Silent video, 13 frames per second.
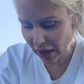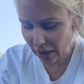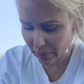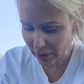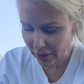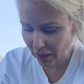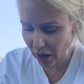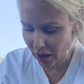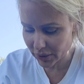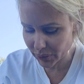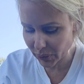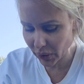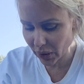time. In the
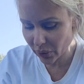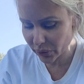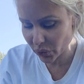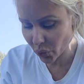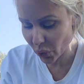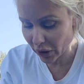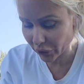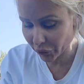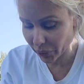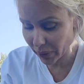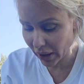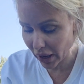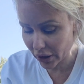hospital, I was away
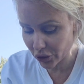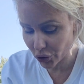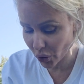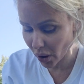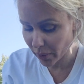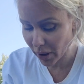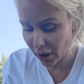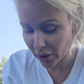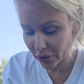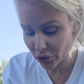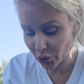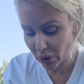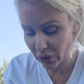from the head trauma and
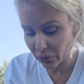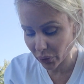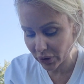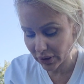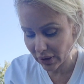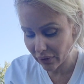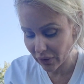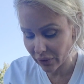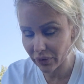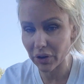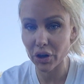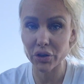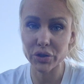the 24/7
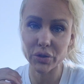fear.